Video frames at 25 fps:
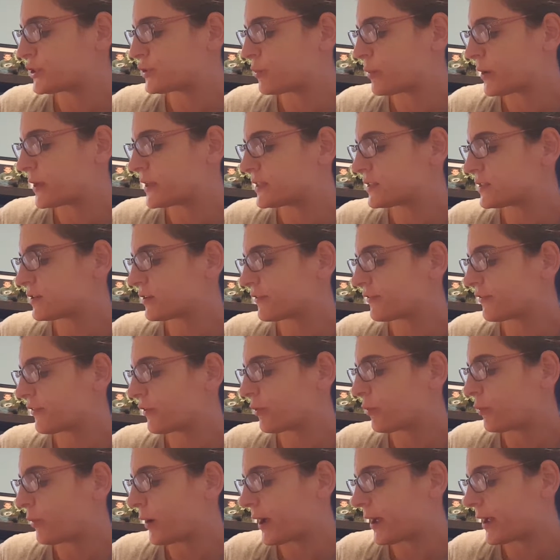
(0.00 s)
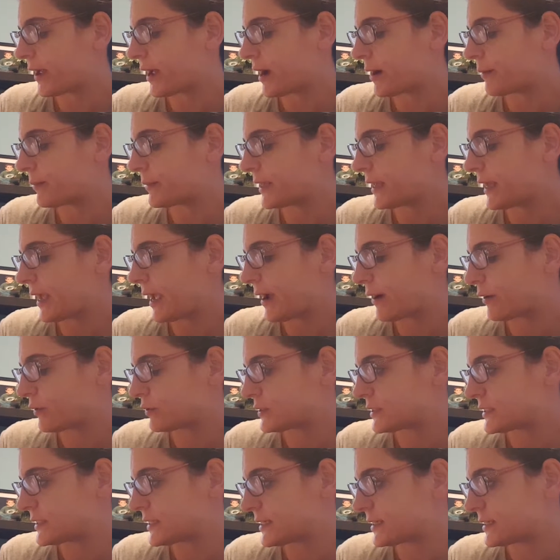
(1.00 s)
ones are for what, how many
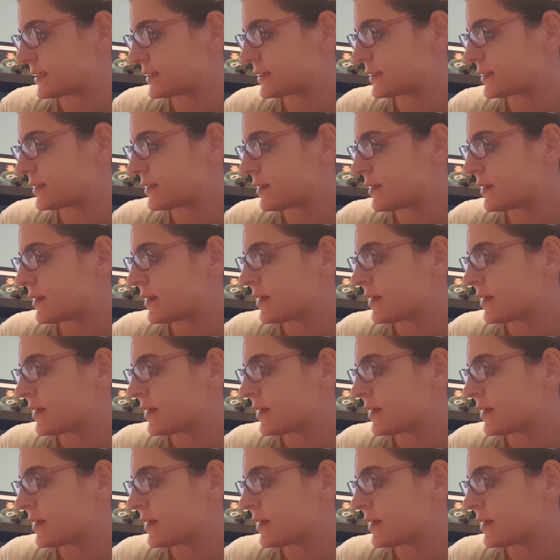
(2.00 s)
ounces,